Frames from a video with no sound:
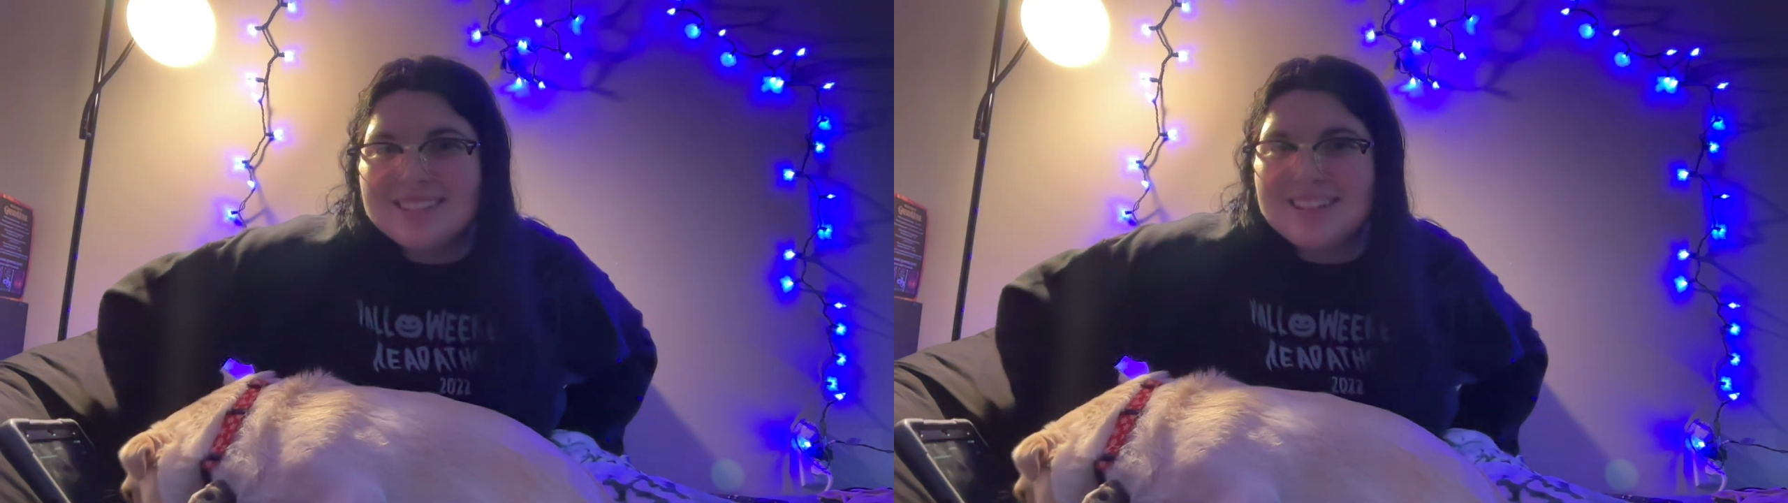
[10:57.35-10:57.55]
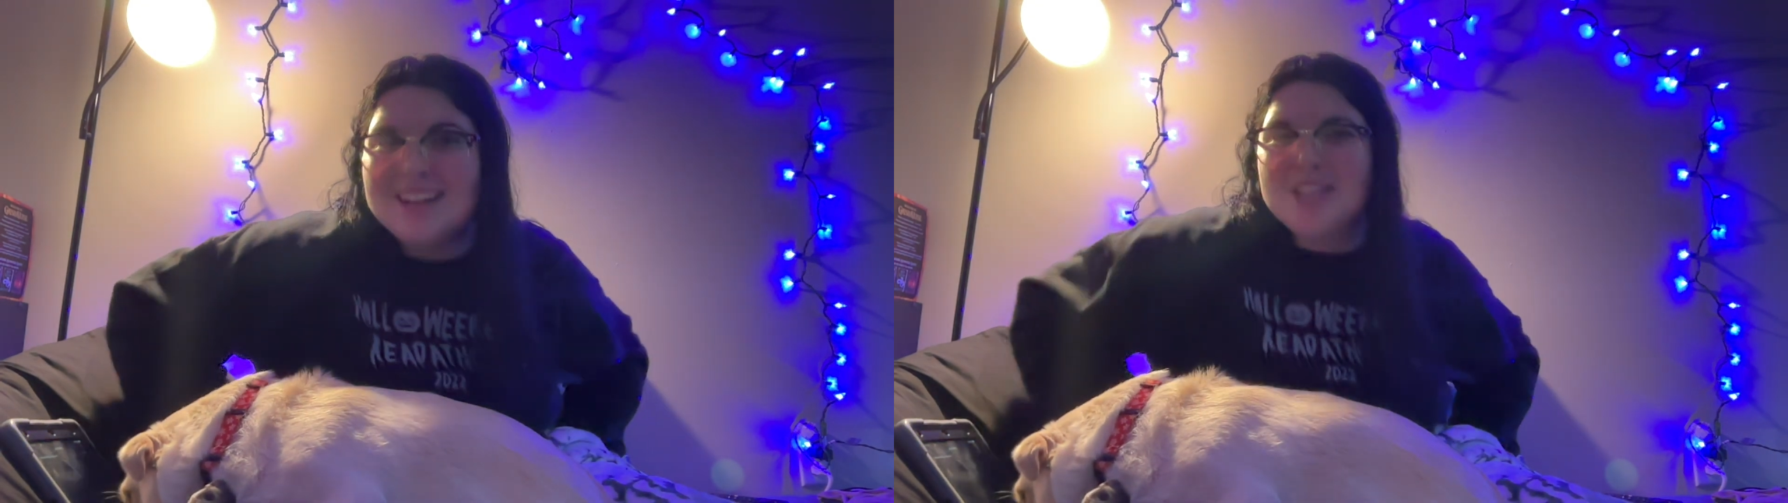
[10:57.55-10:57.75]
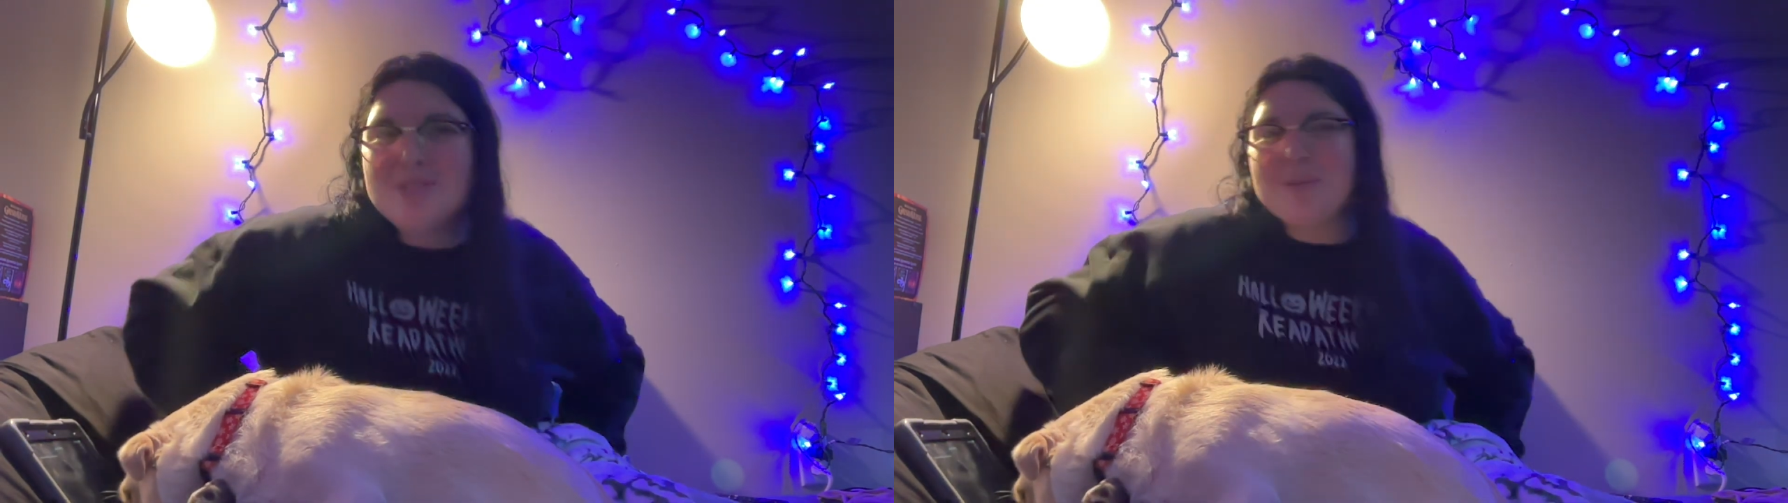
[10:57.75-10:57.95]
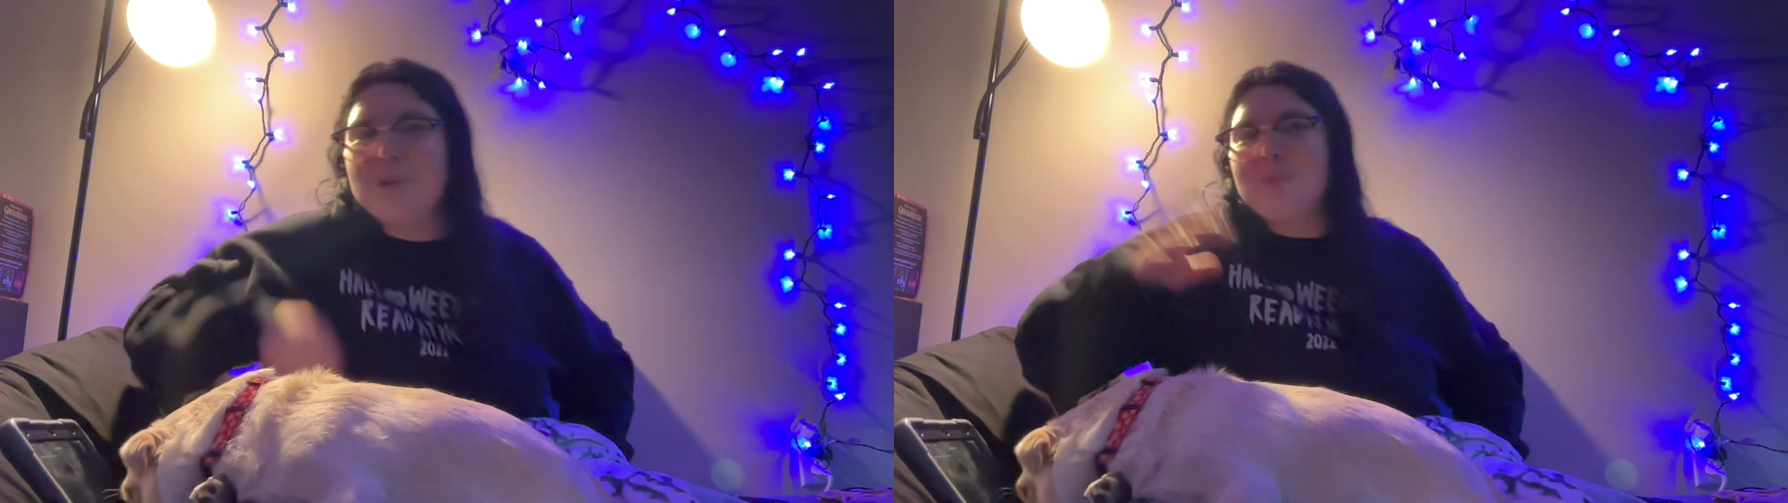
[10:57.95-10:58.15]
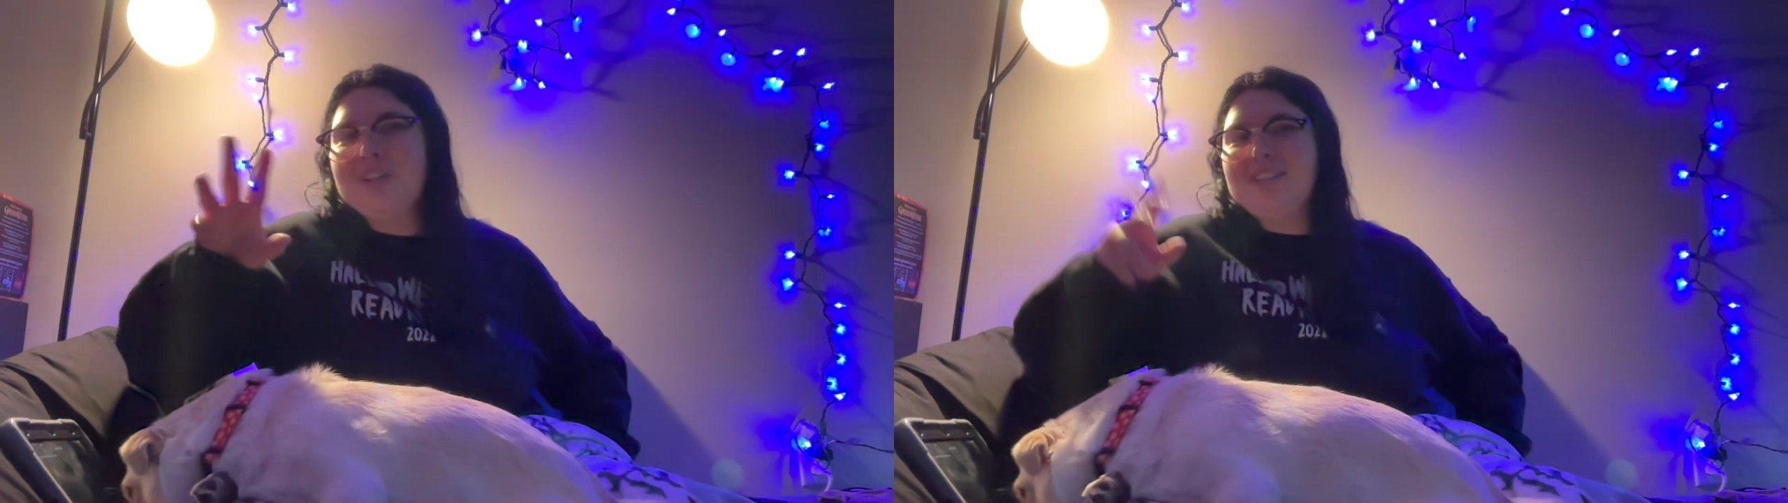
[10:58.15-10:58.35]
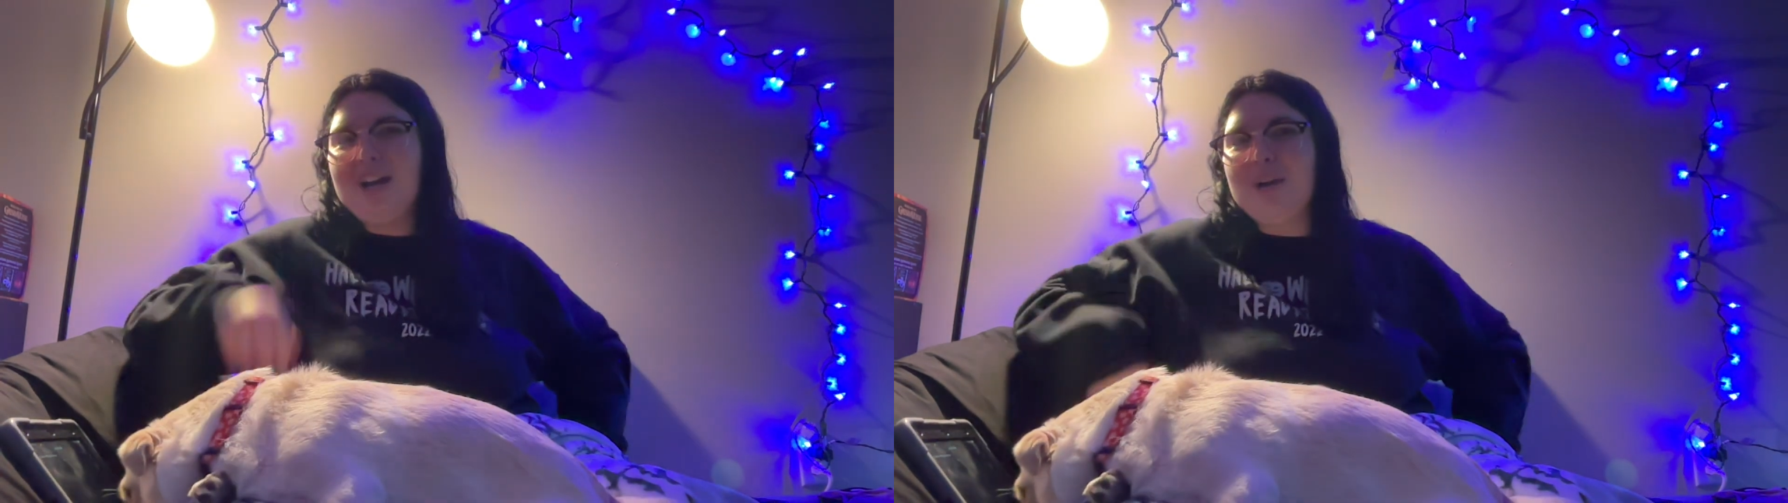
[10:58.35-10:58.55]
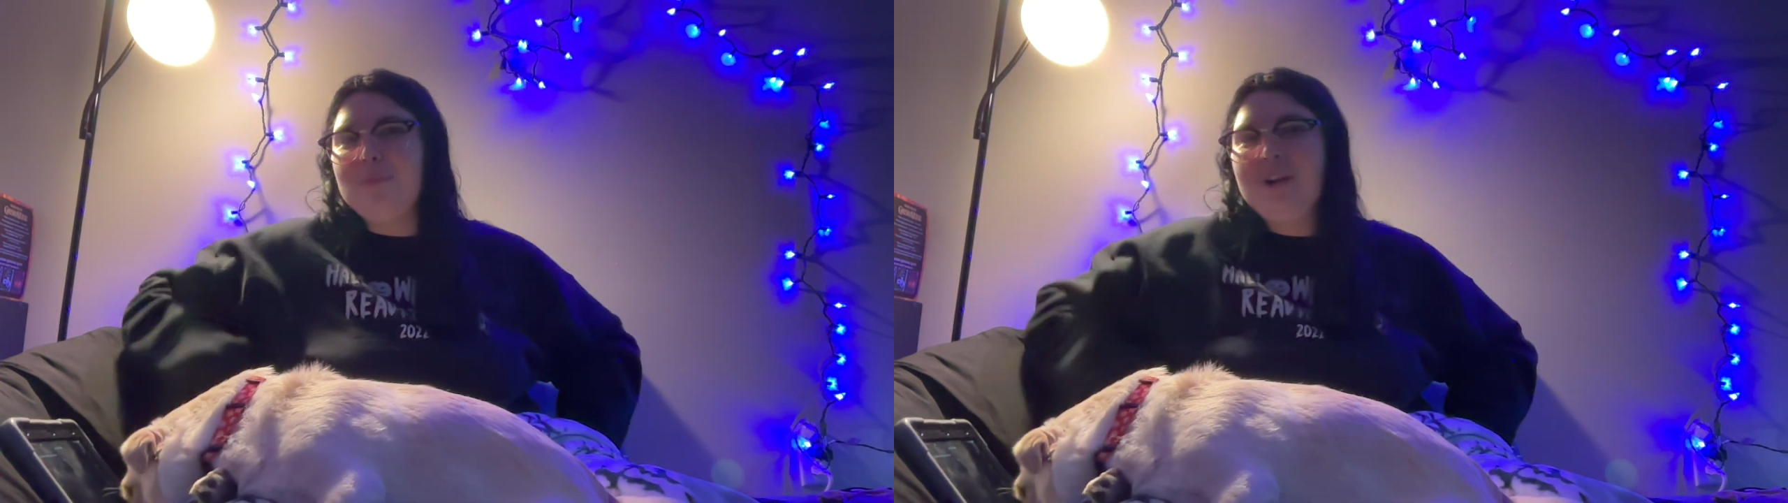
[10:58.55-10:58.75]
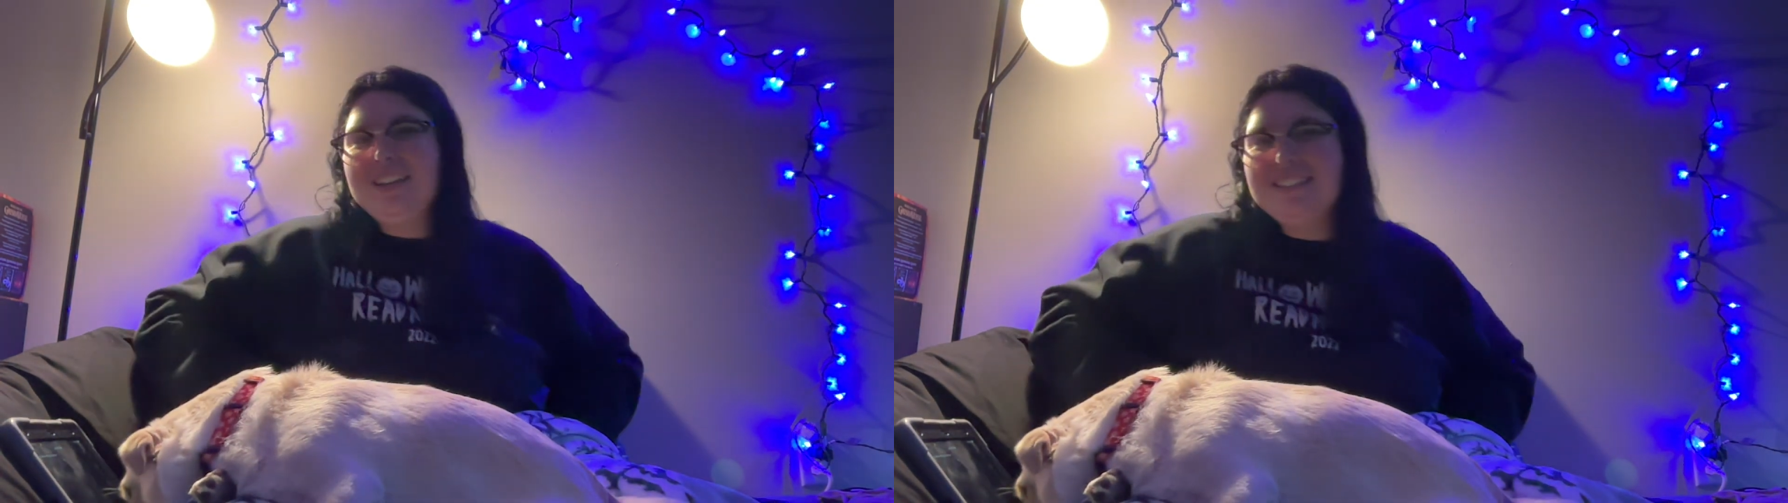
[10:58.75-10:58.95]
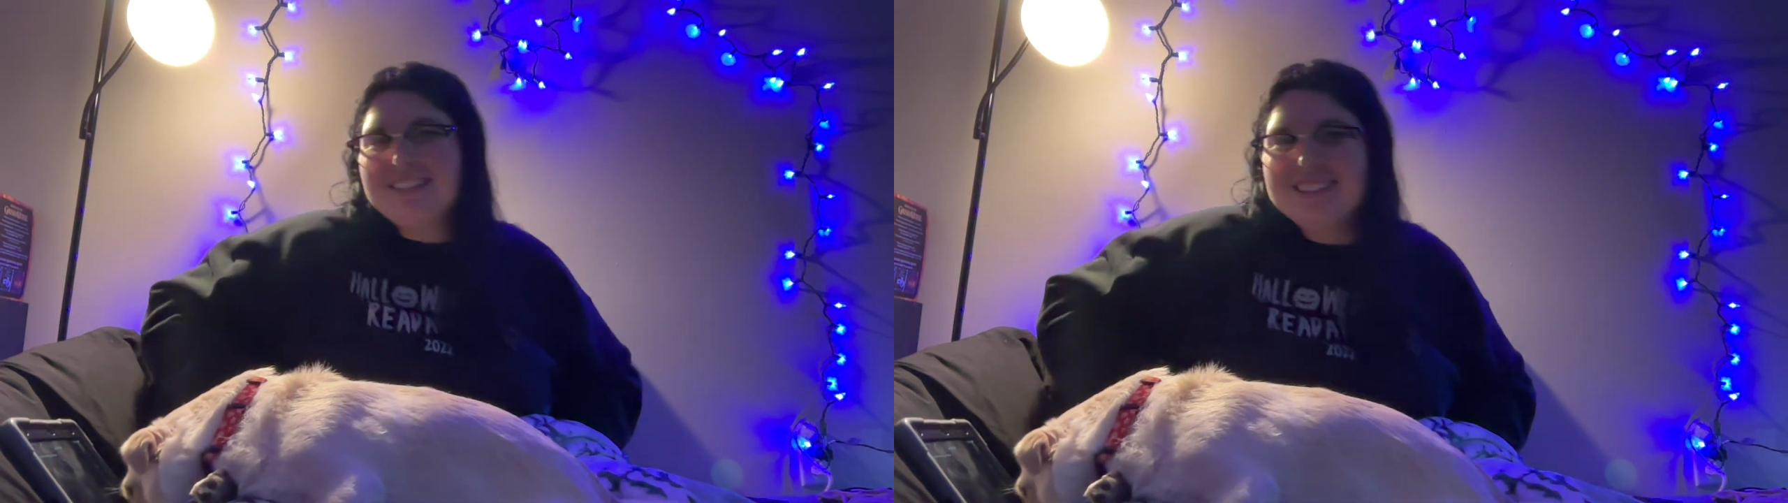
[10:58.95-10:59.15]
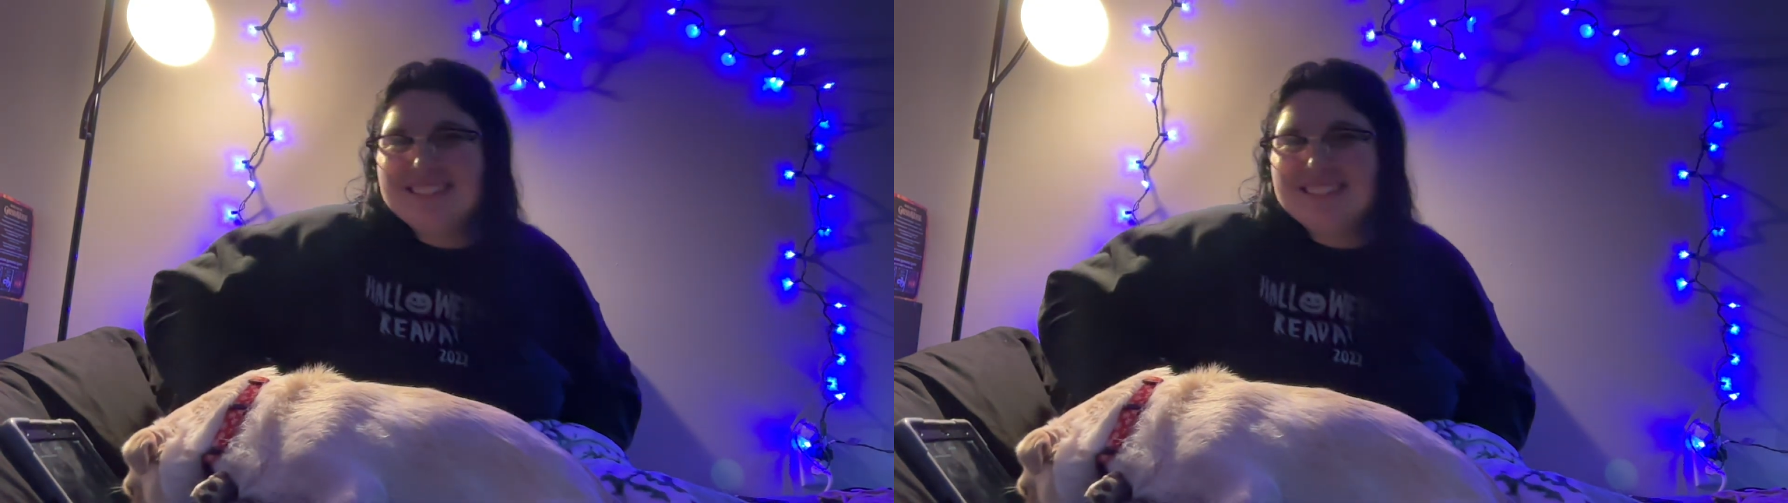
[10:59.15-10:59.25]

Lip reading: That gives me a little bit of time, right?